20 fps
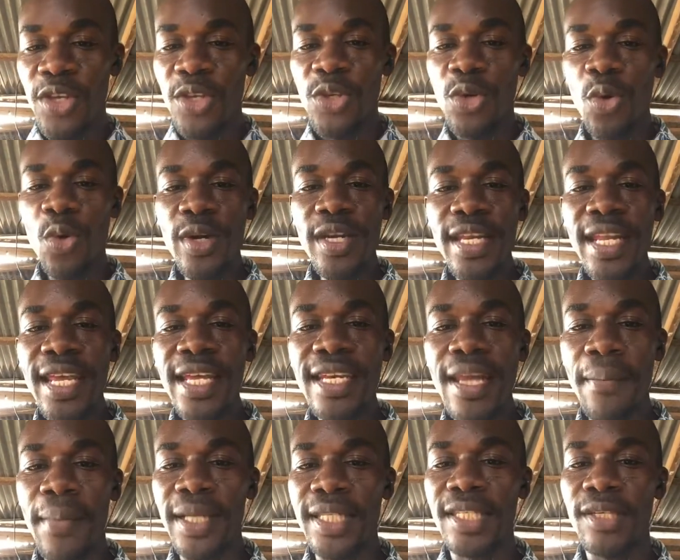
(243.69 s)
you will need
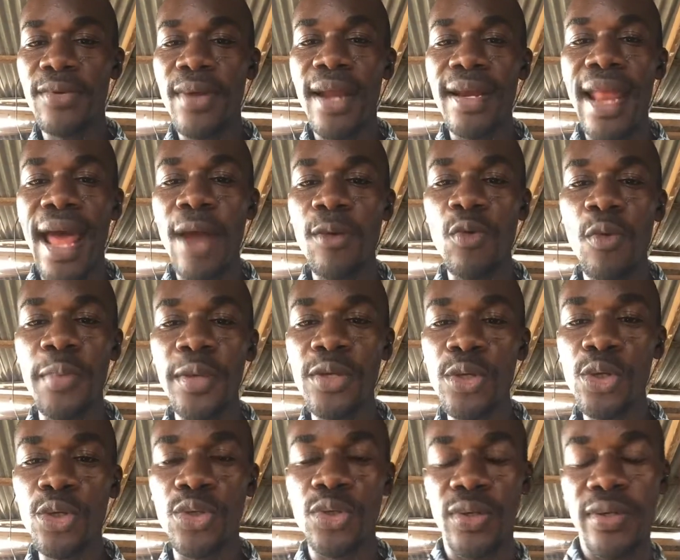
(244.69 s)
the material that will be
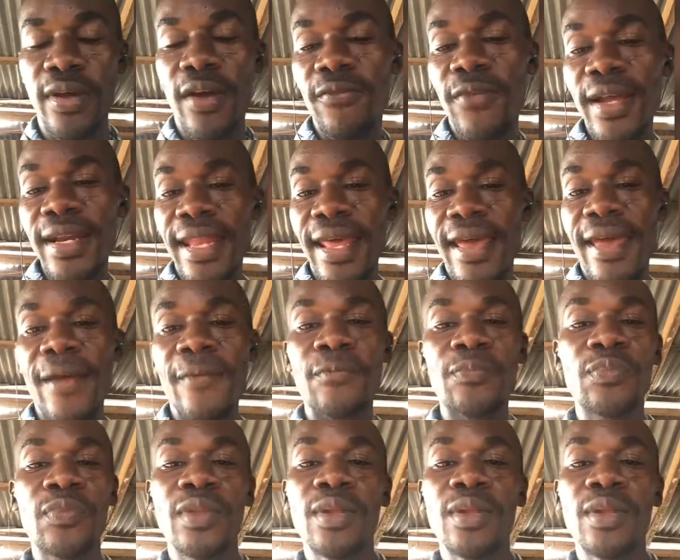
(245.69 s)
used to cover the